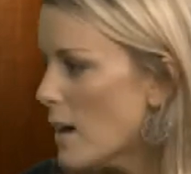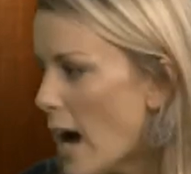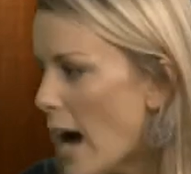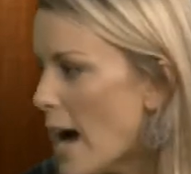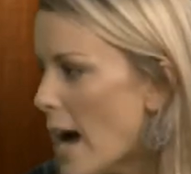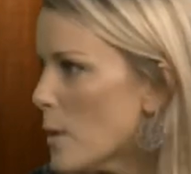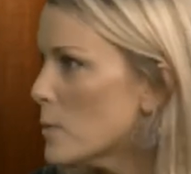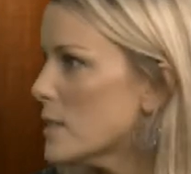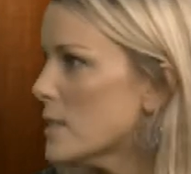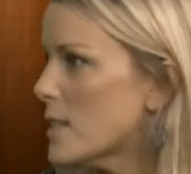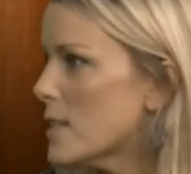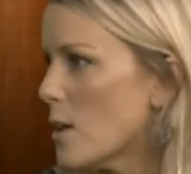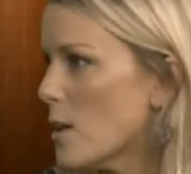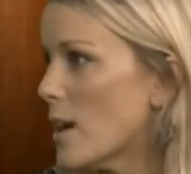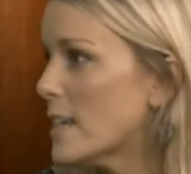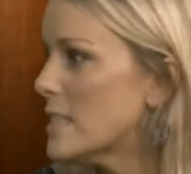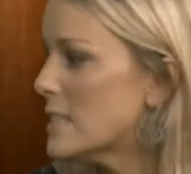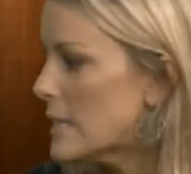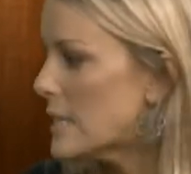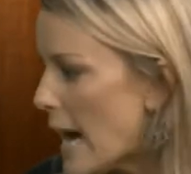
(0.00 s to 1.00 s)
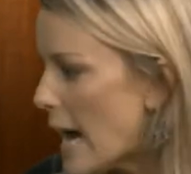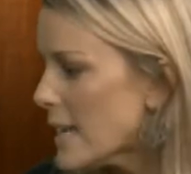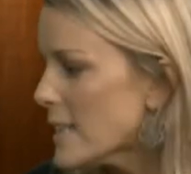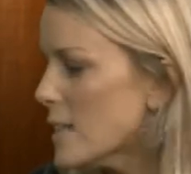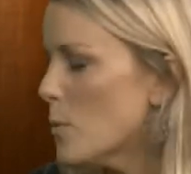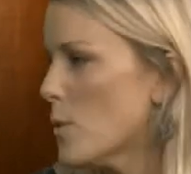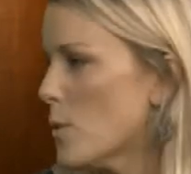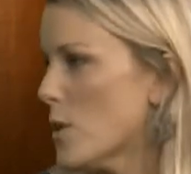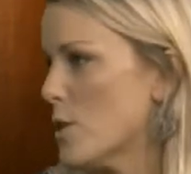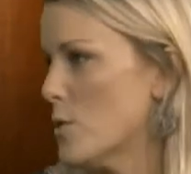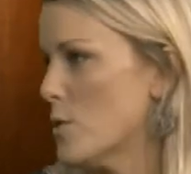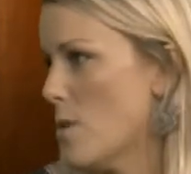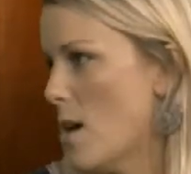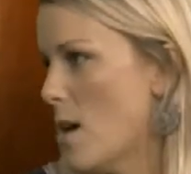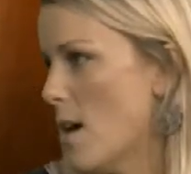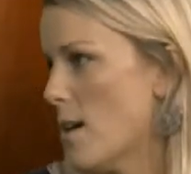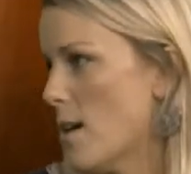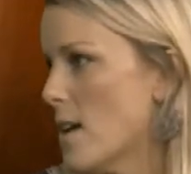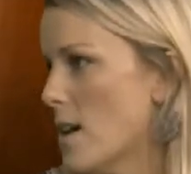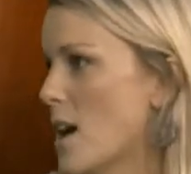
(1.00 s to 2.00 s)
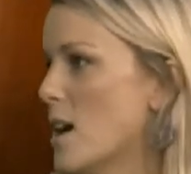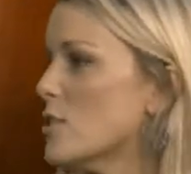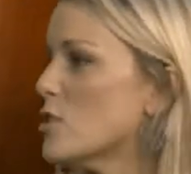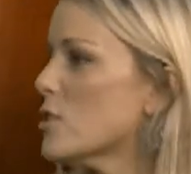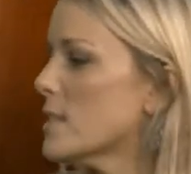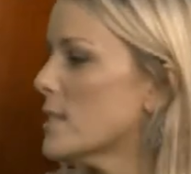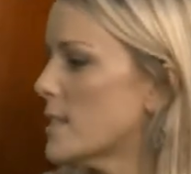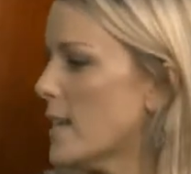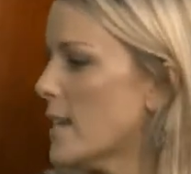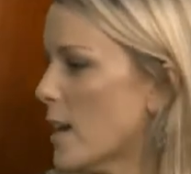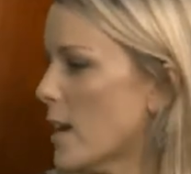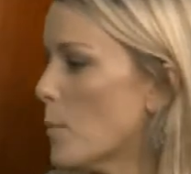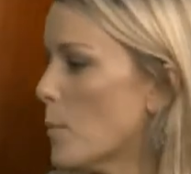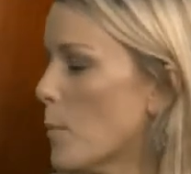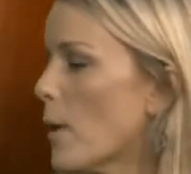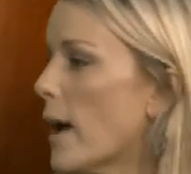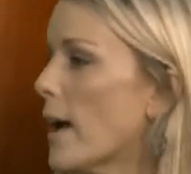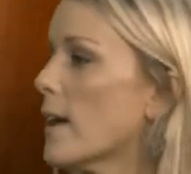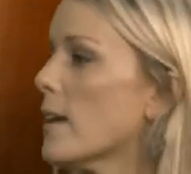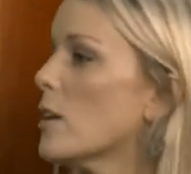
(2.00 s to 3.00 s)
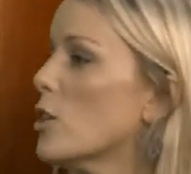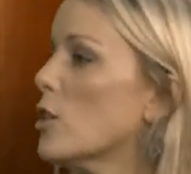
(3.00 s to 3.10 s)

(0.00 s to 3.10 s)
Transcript: I was exactly where you are. Just take a break.